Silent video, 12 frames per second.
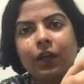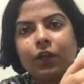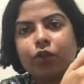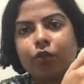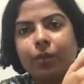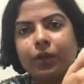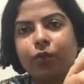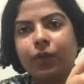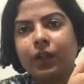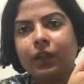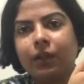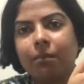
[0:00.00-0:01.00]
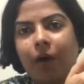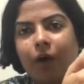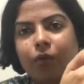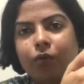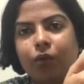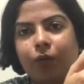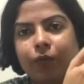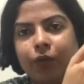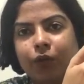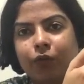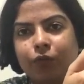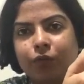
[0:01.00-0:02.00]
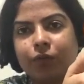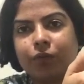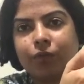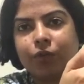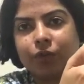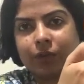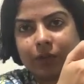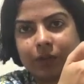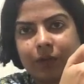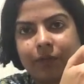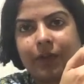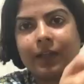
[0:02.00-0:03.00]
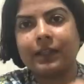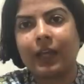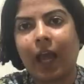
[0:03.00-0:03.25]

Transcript: So between the mouth of the uterus, which is the cervix,